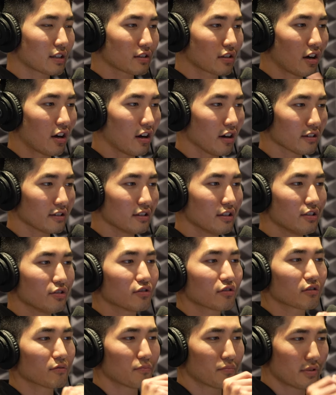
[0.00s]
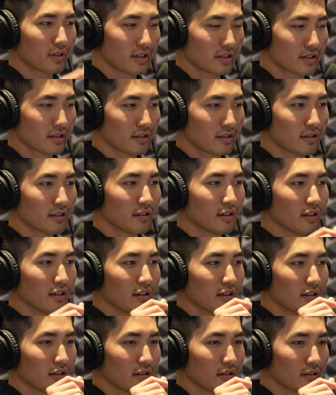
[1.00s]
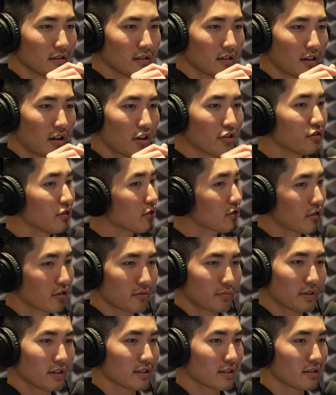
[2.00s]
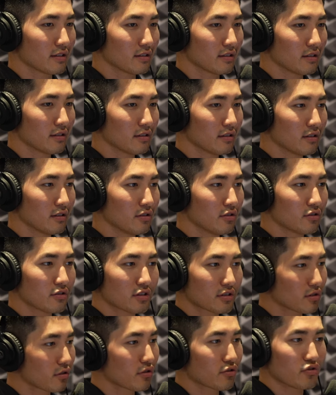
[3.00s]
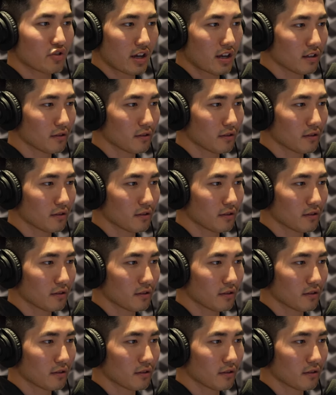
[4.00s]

So you get caught, you go to prison. You don't you go don't. to prison. Oh, you don't go to prison. You, you just don't.